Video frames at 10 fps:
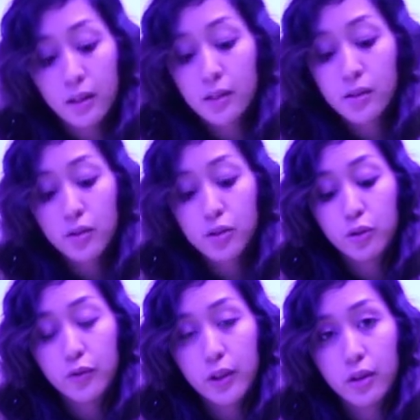These other
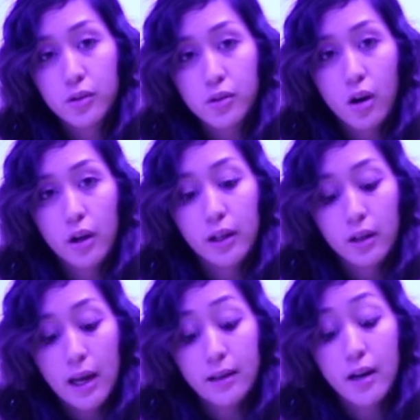two fingers are
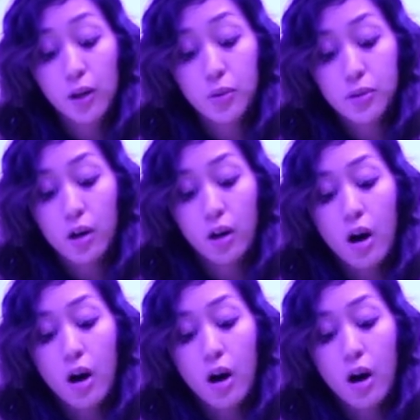and knuckles